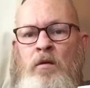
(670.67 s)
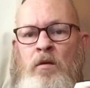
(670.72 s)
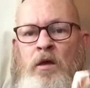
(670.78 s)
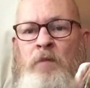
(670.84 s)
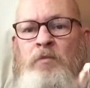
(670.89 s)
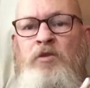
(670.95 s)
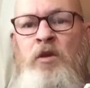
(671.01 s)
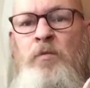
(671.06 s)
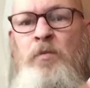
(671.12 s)

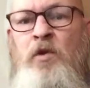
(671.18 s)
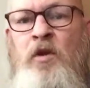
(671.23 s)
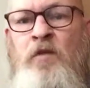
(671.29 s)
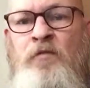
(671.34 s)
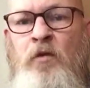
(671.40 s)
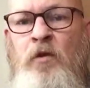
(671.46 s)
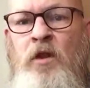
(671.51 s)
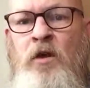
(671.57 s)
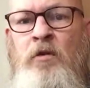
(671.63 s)
Absolutely
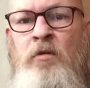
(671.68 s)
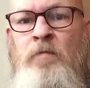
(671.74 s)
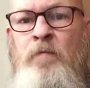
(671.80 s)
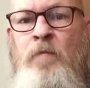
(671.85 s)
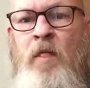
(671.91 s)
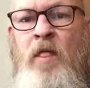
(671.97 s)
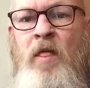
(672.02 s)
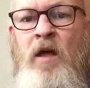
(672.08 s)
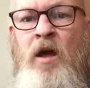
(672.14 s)
beautiful though.
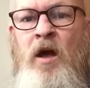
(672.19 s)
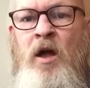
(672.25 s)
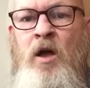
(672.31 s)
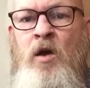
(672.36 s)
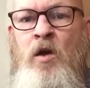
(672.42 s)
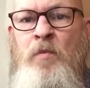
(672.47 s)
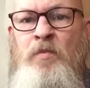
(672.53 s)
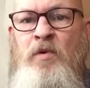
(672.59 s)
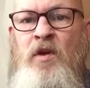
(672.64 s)
I
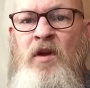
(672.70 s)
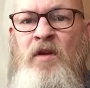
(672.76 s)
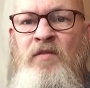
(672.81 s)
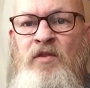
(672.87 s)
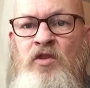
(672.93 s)
hope you have